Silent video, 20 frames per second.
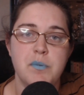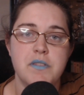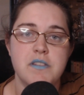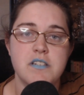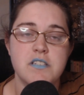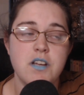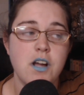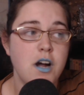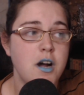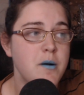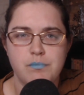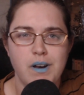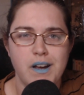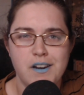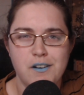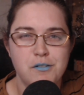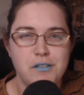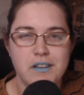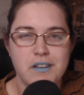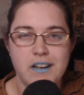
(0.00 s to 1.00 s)
the top. I
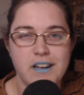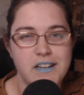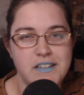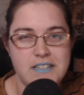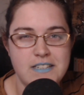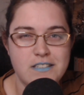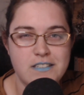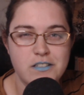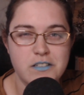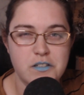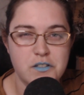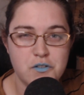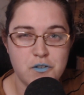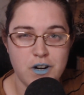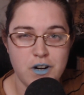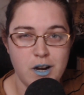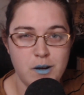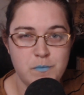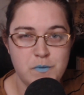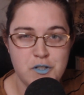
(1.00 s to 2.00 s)
don't think I need to
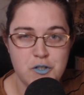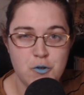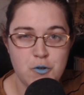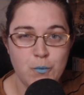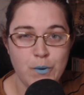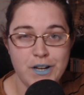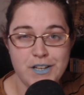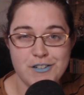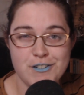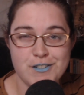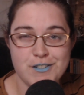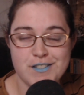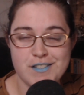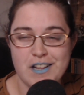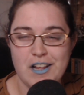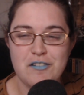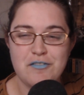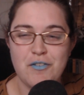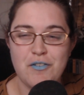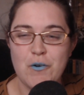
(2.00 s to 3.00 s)
describe to you what
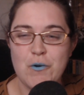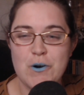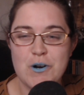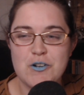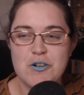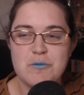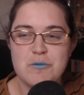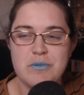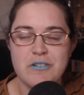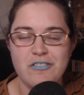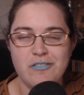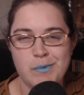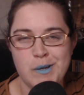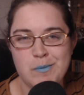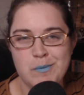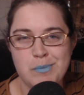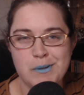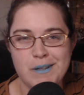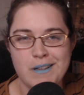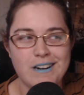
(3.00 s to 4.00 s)
yourself or a group of
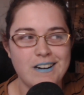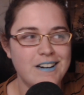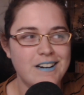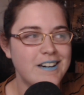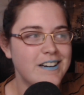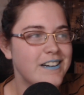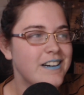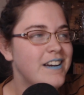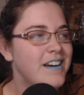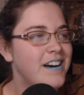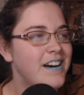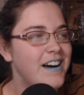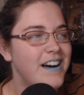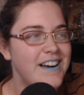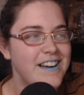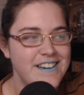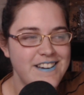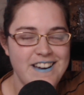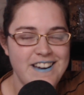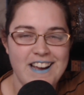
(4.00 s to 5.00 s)
people are.
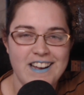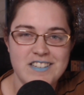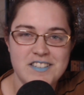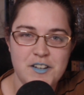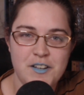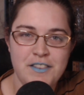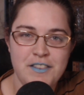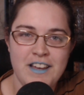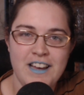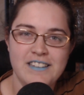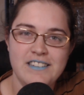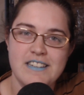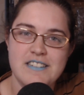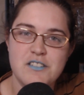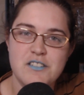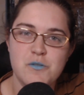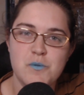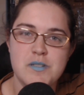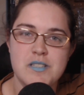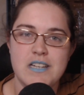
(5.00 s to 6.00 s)
Next on that list was a